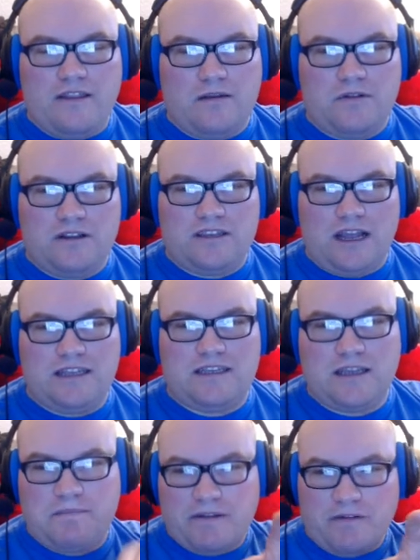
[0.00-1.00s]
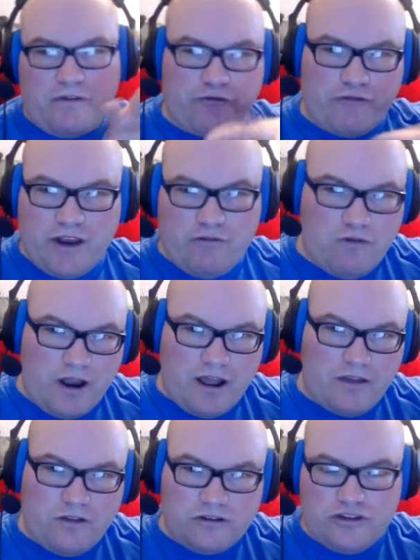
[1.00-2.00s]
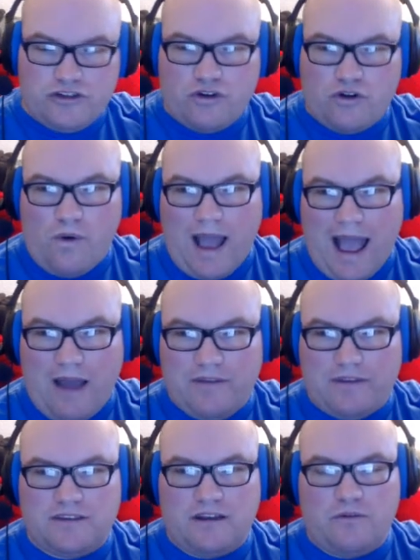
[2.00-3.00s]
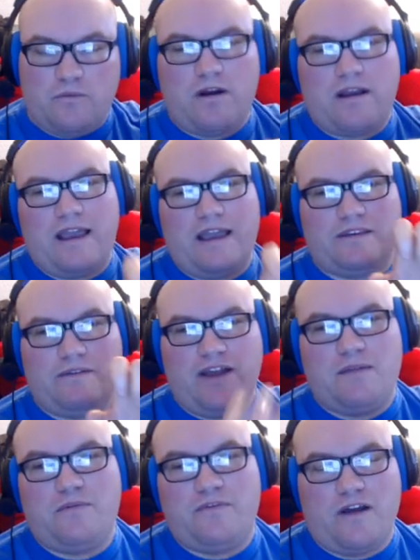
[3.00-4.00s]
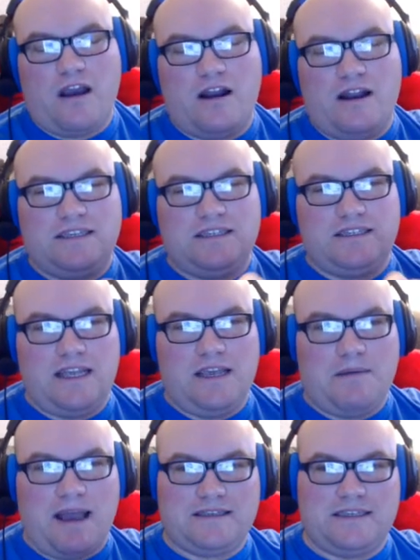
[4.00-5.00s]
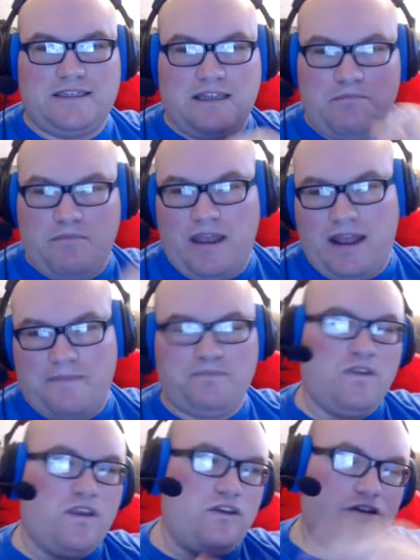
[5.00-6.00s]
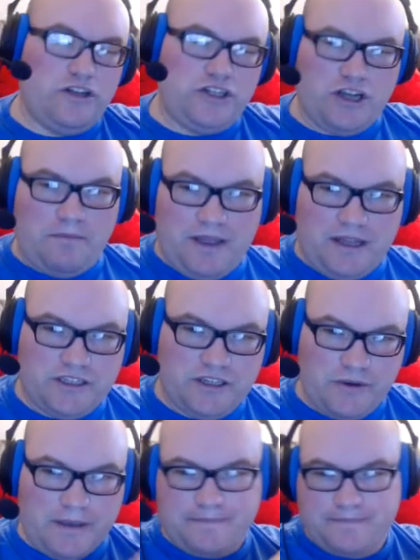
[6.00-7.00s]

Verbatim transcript: Now I'm not entirely, it's a bit of a free runner. I'm not too sure quite how this is going to work out. It's available for early Steam access at the minute. You can jump into it